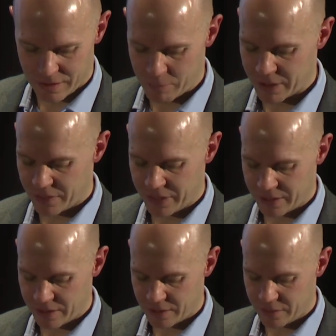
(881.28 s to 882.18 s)
But
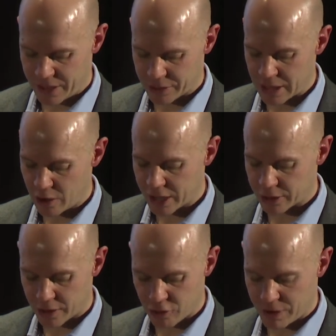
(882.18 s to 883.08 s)
there's still a light
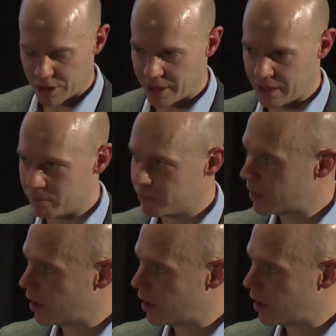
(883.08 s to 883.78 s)
touch regime